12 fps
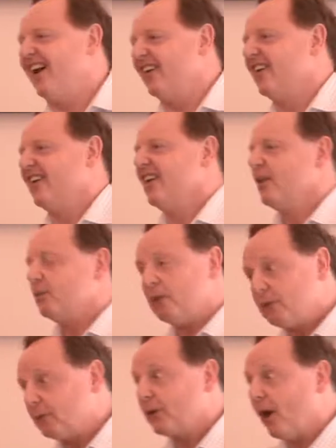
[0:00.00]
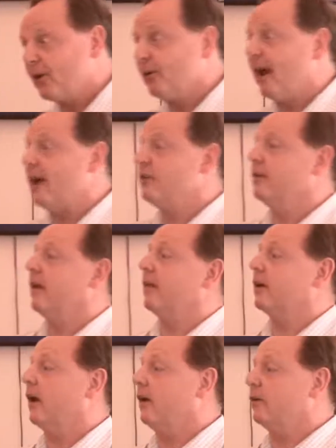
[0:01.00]
no. is co-creation
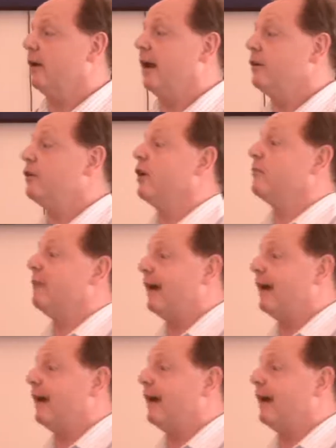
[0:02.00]
of the co-creation of